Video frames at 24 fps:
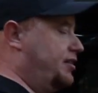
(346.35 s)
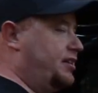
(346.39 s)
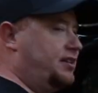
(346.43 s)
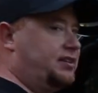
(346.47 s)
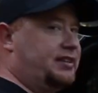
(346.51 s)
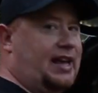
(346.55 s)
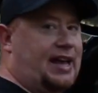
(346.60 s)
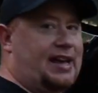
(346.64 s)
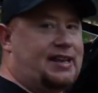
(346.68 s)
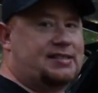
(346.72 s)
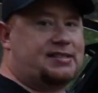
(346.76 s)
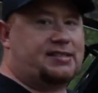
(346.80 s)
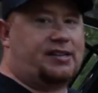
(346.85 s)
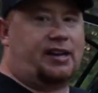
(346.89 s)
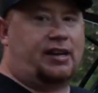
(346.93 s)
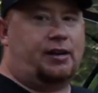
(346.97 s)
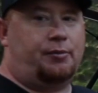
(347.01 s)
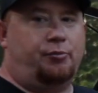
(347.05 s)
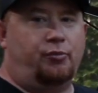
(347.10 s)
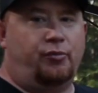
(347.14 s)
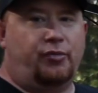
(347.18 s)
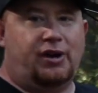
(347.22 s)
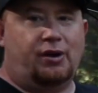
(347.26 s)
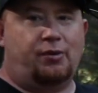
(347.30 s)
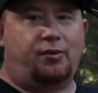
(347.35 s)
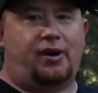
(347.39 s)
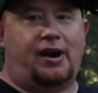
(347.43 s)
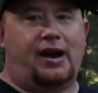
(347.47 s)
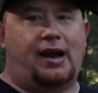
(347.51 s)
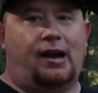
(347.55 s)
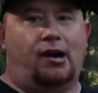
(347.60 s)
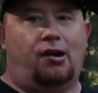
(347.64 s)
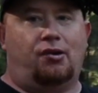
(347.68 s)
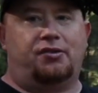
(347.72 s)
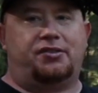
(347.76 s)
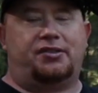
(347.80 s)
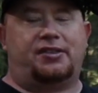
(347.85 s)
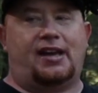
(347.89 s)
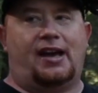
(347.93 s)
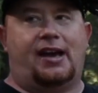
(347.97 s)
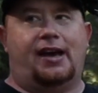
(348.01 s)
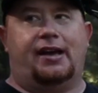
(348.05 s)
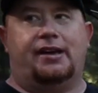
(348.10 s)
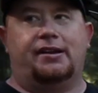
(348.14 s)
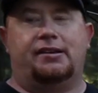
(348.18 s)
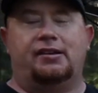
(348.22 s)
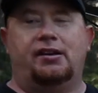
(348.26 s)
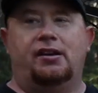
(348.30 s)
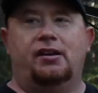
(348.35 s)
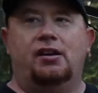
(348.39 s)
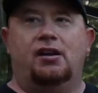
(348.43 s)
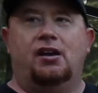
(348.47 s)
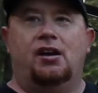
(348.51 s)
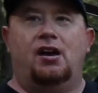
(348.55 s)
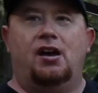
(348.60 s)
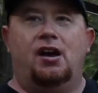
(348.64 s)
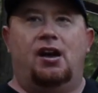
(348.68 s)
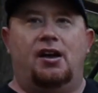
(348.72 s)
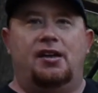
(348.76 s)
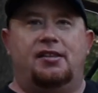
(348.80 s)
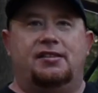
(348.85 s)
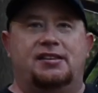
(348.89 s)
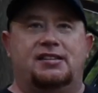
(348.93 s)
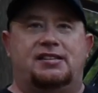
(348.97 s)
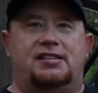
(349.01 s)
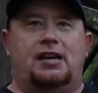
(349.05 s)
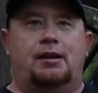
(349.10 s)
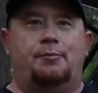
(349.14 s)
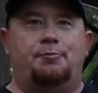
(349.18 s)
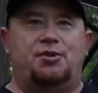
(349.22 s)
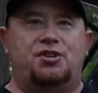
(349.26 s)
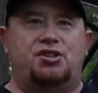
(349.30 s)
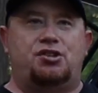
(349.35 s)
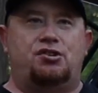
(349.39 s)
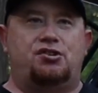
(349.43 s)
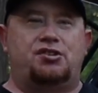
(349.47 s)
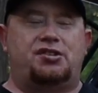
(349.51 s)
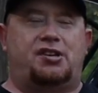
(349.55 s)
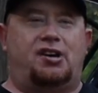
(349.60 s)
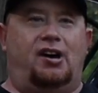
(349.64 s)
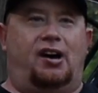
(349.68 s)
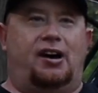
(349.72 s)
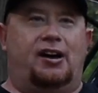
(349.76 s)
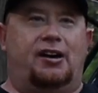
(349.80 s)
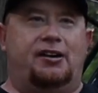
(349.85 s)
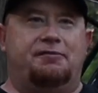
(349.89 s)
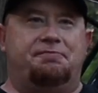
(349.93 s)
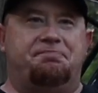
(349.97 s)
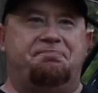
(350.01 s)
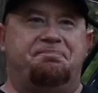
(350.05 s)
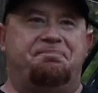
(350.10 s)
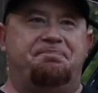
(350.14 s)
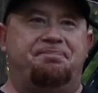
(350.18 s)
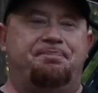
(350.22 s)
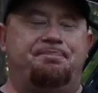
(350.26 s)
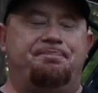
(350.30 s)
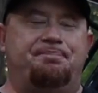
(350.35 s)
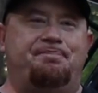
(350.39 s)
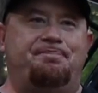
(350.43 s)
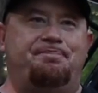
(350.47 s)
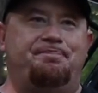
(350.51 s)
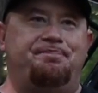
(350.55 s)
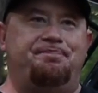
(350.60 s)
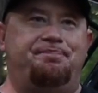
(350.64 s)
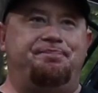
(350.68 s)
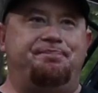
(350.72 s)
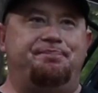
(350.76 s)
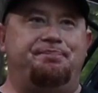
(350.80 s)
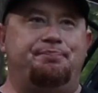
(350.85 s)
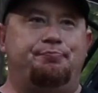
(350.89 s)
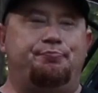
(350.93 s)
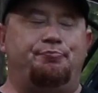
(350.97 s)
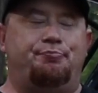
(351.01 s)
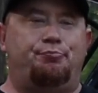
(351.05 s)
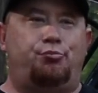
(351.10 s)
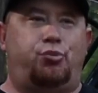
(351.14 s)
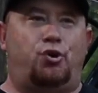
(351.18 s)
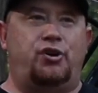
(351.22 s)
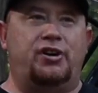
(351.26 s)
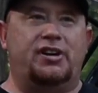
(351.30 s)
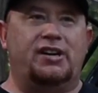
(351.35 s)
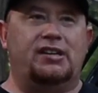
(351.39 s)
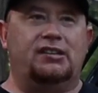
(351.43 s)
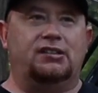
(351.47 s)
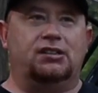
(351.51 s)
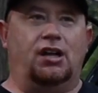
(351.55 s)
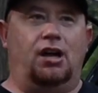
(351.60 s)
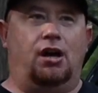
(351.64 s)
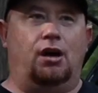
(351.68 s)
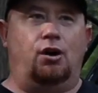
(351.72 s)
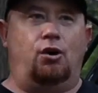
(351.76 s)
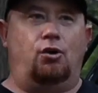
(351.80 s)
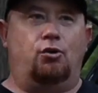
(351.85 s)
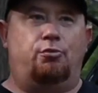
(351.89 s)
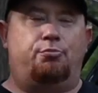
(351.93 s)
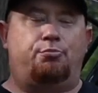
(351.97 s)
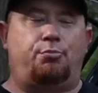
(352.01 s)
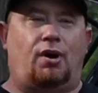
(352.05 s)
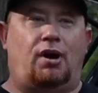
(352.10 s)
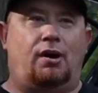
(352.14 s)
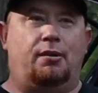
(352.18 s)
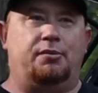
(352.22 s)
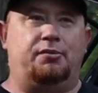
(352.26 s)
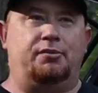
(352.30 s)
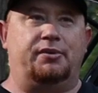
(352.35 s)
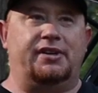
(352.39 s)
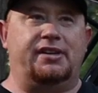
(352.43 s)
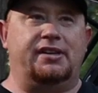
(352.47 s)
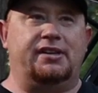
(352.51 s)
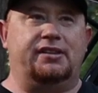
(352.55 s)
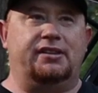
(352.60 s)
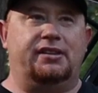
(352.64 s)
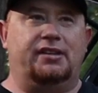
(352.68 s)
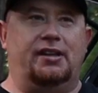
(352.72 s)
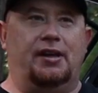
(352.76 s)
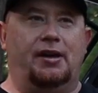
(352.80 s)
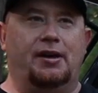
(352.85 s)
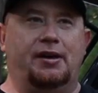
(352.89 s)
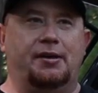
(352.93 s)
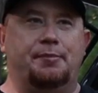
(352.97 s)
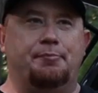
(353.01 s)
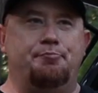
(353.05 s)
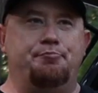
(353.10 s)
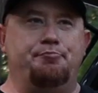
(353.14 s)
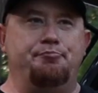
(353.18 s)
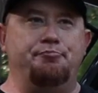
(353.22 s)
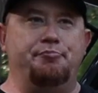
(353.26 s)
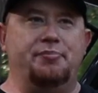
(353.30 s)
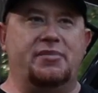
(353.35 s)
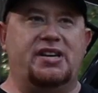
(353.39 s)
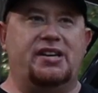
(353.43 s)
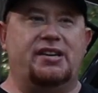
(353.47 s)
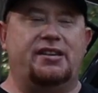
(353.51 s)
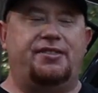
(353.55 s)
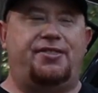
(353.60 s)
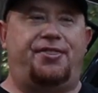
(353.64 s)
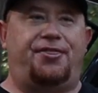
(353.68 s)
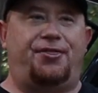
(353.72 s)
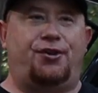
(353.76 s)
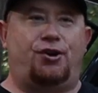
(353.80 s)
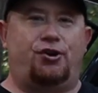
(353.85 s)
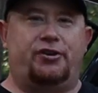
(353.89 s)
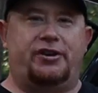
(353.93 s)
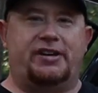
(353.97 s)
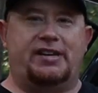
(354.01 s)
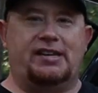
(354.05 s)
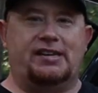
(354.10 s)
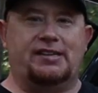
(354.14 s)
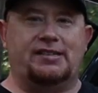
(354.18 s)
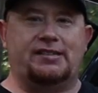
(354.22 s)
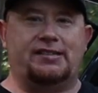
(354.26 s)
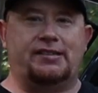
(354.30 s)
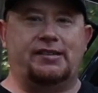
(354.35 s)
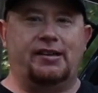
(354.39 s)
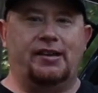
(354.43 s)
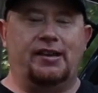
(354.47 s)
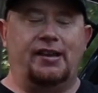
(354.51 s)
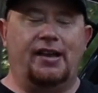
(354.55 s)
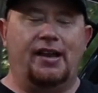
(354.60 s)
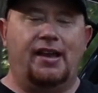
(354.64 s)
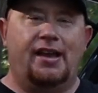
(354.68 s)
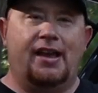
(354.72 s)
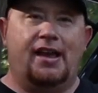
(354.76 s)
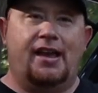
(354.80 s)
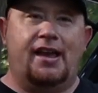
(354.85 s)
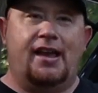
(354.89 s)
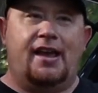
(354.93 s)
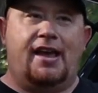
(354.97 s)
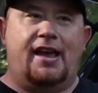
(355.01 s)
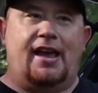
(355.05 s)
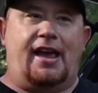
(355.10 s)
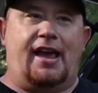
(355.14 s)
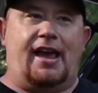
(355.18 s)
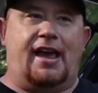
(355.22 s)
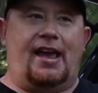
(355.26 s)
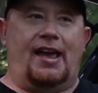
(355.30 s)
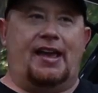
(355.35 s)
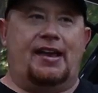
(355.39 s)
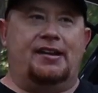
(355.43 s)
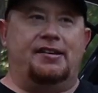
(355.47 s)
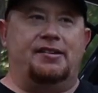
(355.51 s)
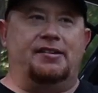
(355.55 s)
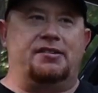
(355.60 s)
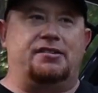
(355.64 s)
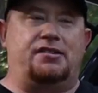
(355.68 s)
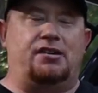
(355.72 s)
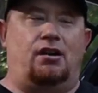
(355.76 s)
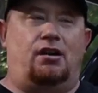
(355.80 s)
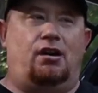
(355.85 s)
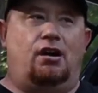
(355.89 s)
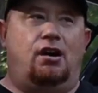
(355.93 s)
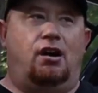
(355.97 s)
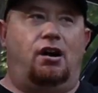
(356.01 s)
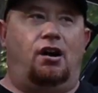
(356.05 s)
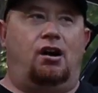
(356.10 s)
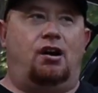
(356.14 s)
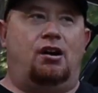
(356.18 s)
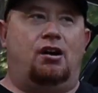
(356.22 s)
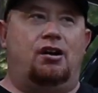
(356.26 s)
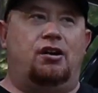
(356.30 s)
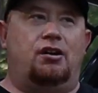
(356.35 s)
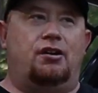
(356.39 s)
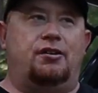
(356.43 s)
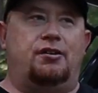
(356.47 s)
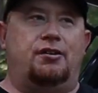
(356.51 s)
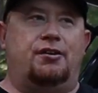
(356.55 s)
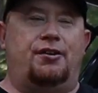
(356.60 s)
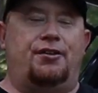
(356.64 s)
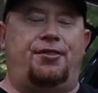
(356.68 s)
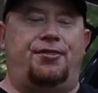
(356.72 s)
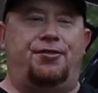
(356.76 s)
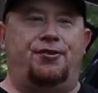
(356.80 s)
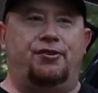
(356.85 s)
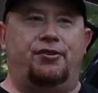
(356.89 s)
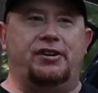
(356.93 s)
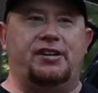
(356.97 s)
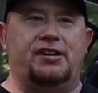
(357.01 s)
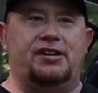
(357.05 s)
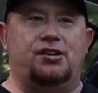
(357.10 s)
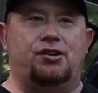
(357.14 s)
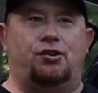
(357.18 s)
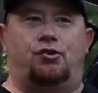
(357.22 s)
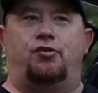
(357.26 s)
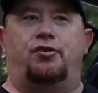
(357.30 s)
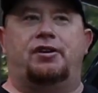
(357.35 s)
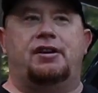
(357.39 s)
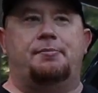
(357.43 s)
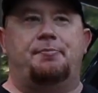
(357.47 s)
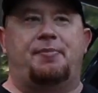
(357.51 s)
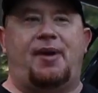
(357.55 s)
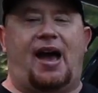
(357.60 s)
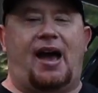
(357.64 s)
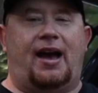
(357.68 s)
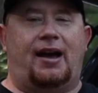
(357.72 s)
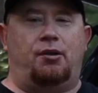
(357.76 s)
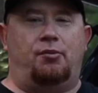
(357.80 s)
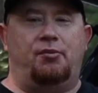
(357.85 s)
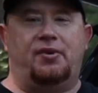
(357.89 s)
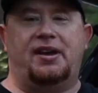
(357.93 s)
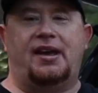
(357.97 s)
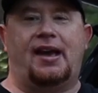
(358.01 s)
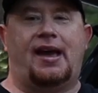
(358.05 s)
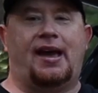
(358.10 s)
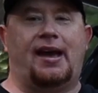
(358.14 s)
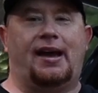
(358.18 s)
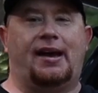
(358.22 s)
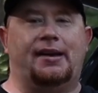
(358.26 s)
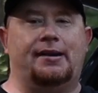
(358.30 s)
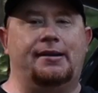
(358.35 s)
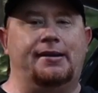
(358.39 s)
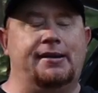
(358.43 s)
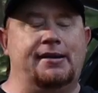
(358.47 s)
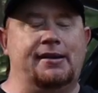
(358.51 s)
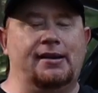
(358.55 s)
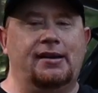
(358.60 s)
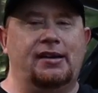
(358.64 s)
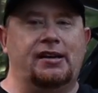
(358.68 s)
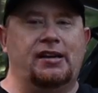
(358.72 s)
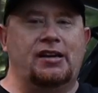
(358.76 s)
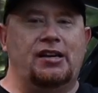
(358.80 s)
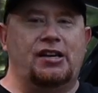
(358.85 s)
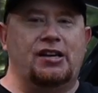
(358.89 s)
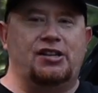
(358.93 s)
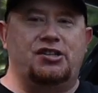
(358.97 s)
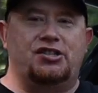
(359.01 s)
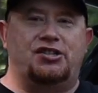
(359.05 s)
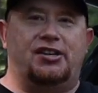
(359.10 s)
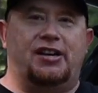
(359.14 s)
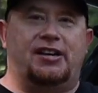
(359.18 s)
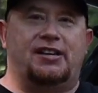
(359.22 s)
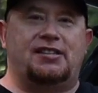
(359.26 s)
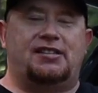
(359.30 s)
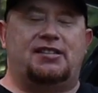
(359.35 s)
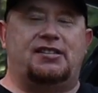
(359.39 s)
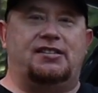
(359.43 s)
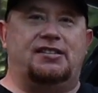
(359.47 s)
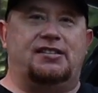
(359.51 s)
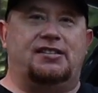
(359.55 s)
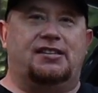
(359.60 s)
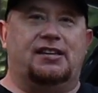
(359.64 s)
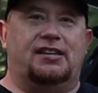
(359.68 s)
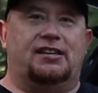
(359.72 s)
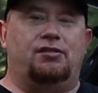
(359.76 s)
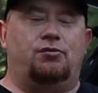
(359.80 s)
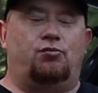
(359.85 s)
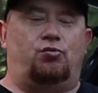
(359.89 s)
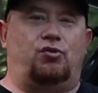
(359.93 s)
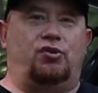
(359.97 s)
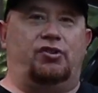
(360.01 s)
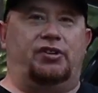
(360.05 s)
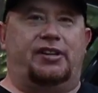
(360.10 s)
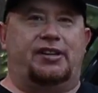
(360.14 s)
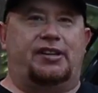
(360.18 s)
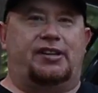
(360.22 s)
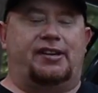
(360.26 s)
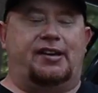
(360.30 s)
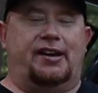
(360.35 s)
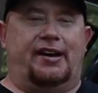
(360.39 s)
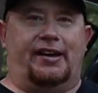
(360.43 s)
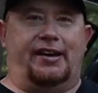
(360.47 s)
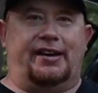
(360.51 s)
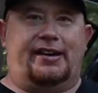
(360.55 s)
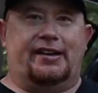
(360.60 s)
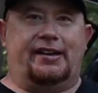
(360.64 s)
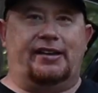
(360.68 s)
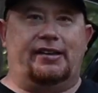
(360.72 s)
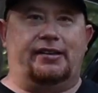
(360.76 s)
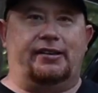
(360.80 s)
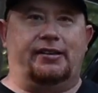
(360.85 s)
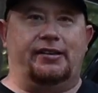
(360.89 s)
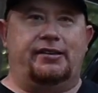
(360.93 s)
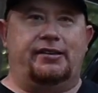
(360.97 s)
the last time we were out that the temperatures got pretty low, probably in the mid 30s, and our 30 degree bag we had just didn't really cut it.